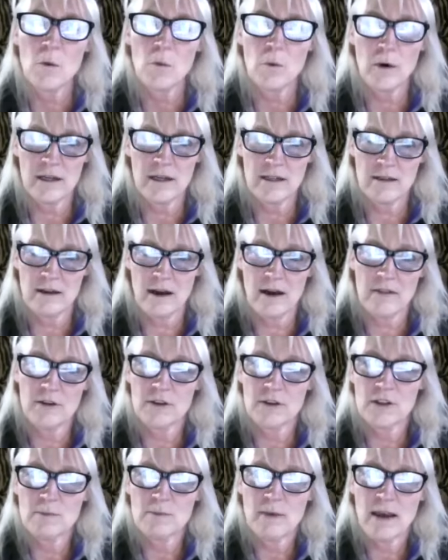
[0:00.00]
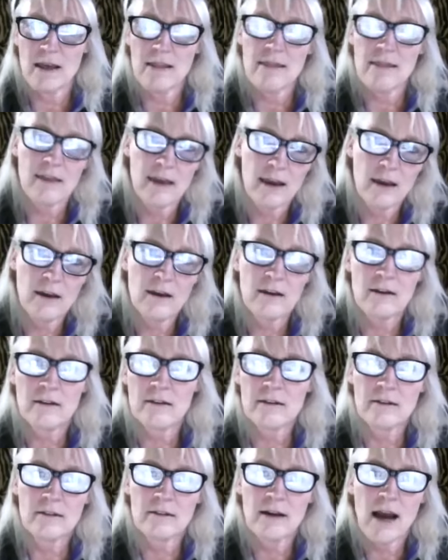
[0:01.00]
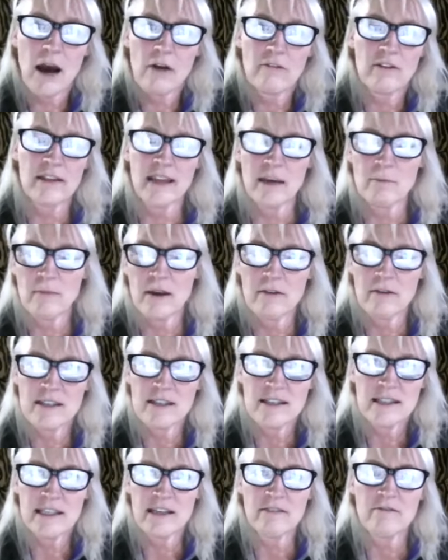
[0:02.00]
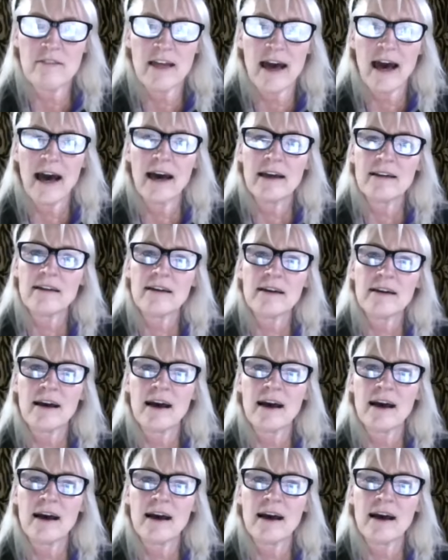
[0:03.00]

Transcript: what others may think or however they may receive that,